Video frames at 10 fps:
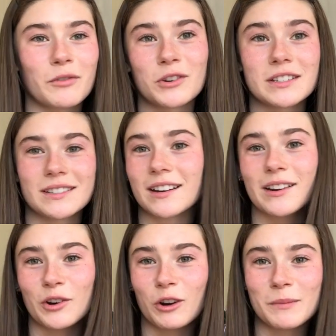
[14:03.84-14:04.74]
of course he's
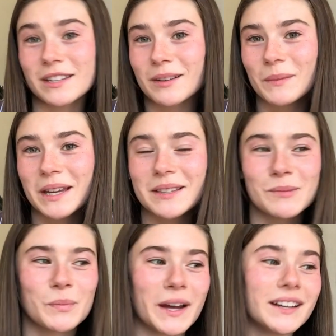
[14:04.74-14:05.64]
gonna annoy me some days,
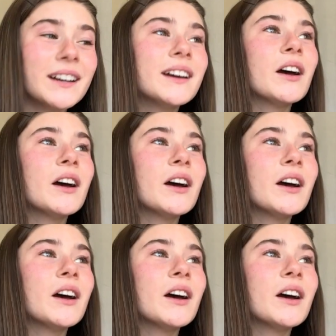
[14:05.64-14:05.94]
but